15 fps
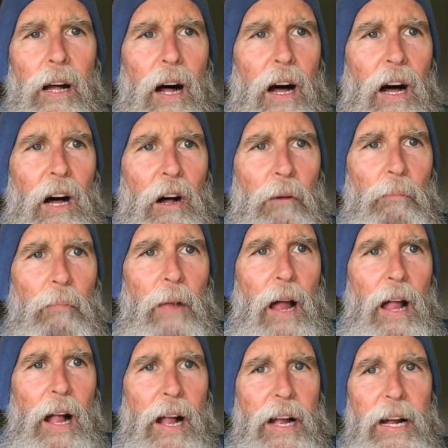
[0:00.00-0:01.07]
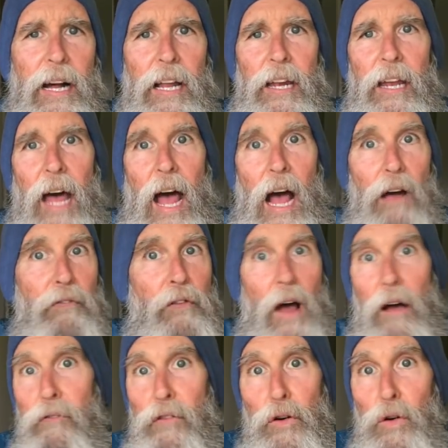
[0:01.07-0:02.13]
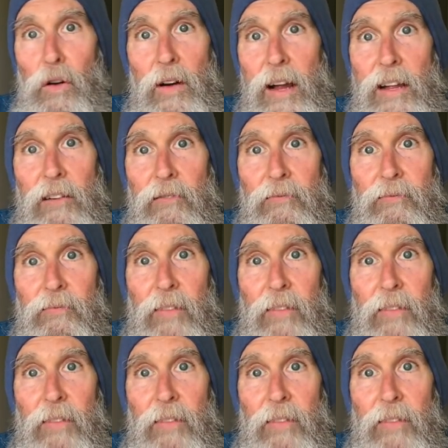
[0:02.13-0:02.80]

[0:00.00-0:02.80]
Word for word: Um, and I, I feel great.